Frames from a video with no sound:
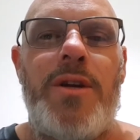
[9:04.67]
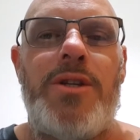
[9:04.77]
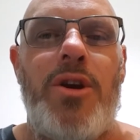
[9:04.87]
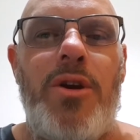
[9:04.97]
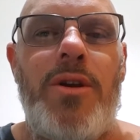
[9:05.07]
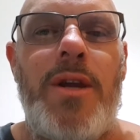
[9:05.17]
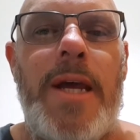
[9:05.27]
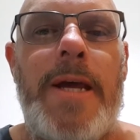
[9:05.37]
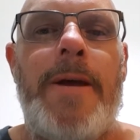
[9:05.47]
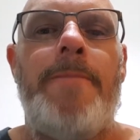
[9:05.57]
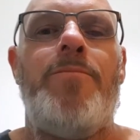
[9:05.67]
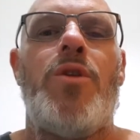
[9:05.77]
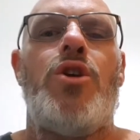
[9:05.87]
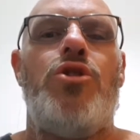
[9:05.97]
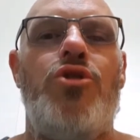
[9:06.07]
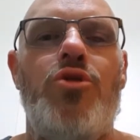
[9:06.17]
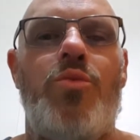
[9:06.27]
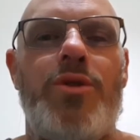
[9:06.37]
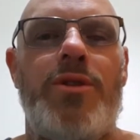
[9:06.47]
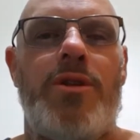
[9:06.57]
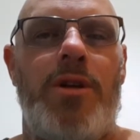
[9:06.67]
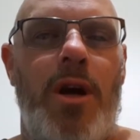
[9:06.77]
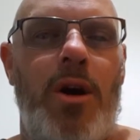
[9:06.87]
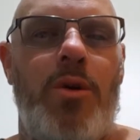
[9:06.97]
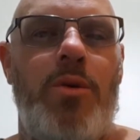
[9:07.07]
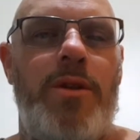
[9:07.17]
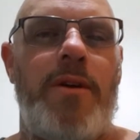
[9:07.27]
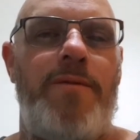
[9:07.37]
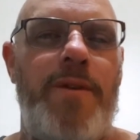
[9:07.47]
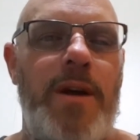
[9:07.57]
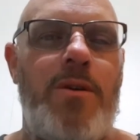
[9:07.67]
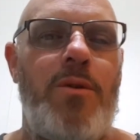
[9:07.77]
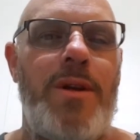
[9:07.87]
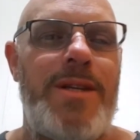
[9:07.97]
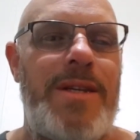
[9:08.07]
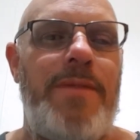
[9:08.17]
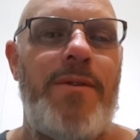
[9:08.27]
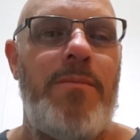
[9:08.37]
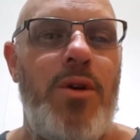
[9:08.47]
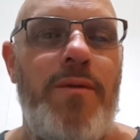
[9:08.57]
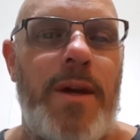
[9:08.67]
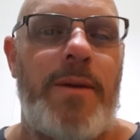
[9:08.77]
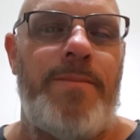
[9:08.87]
turn, you wouldn't know the vehicle is even moving.